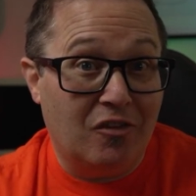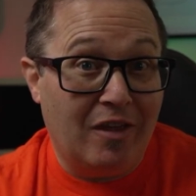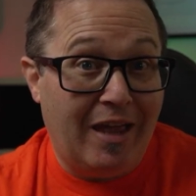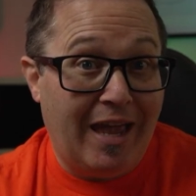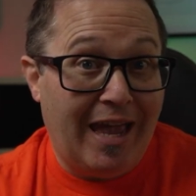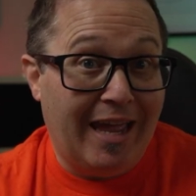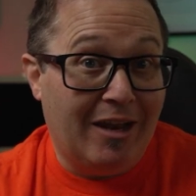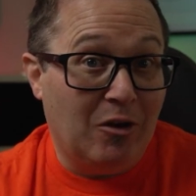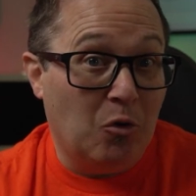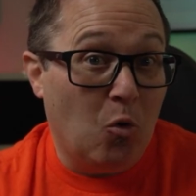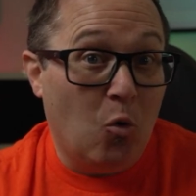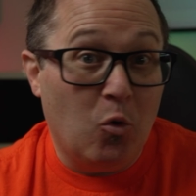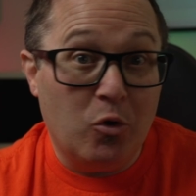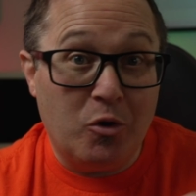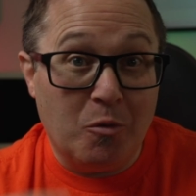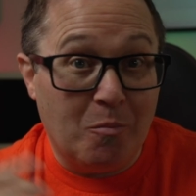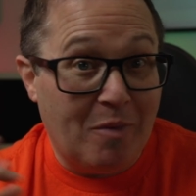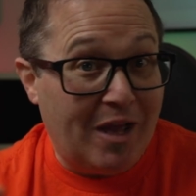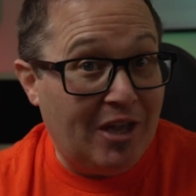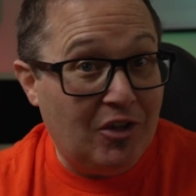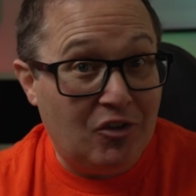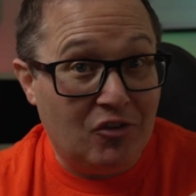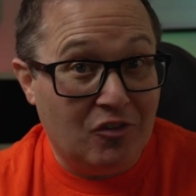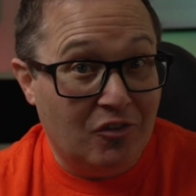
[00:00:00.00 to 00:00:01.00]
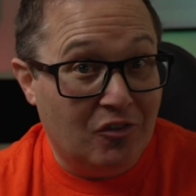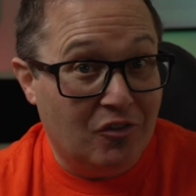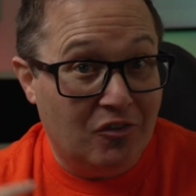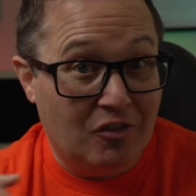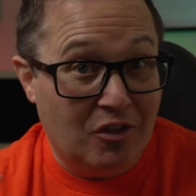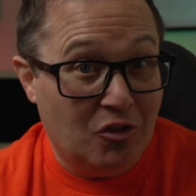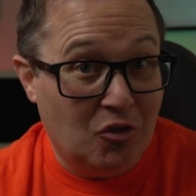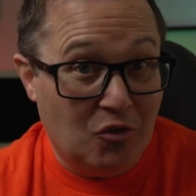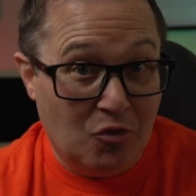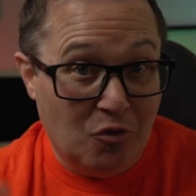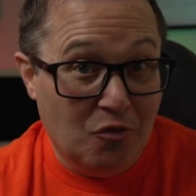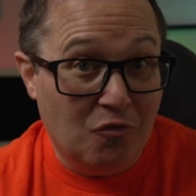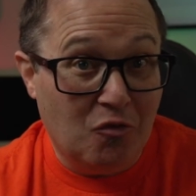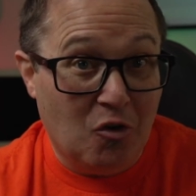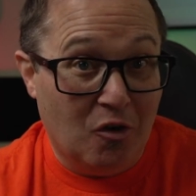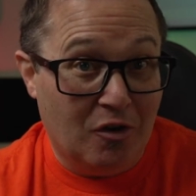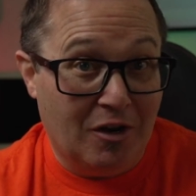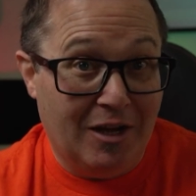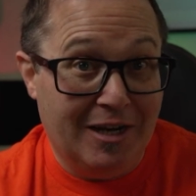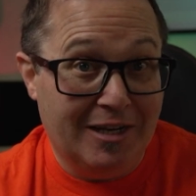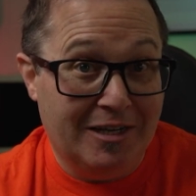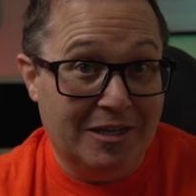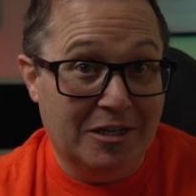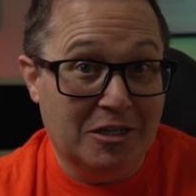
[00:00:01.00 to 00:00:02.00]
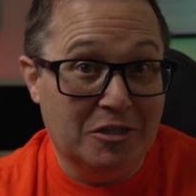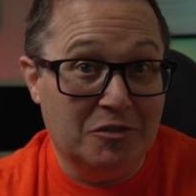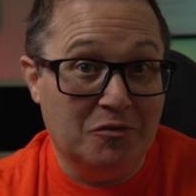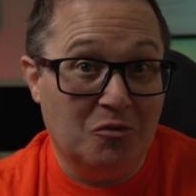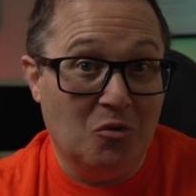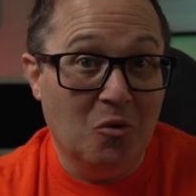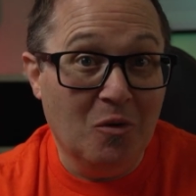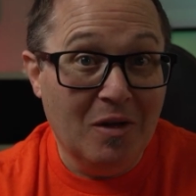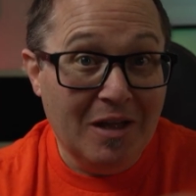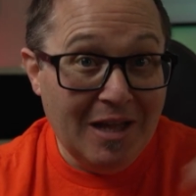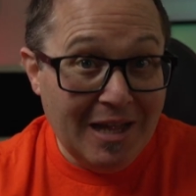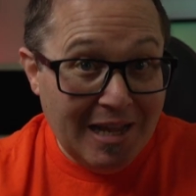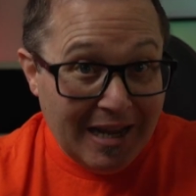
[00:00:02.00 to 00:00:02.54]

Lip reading: and automations that you've got ideas for,